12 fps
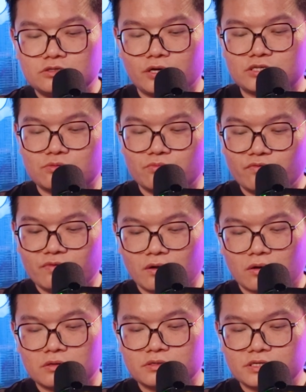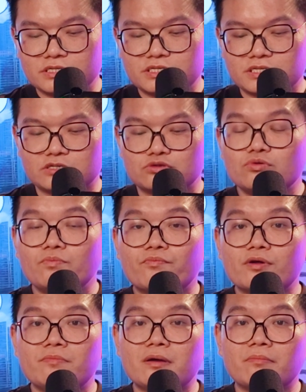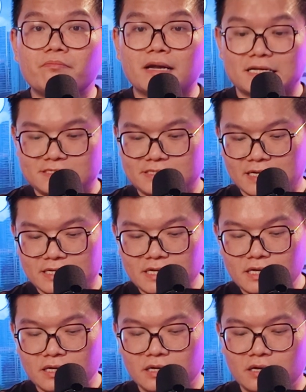So as we move along, this is a 2 premium plus study,